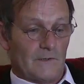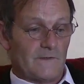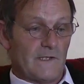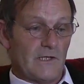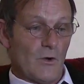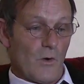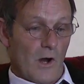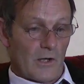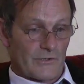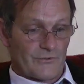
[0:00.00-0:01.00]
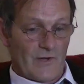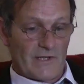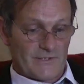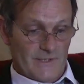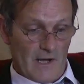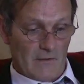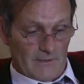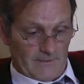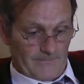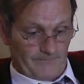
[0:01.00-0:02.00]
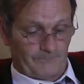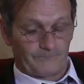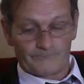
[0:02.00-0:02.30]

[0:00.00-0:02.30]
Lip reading: the CEO of Horse Racing Ireland.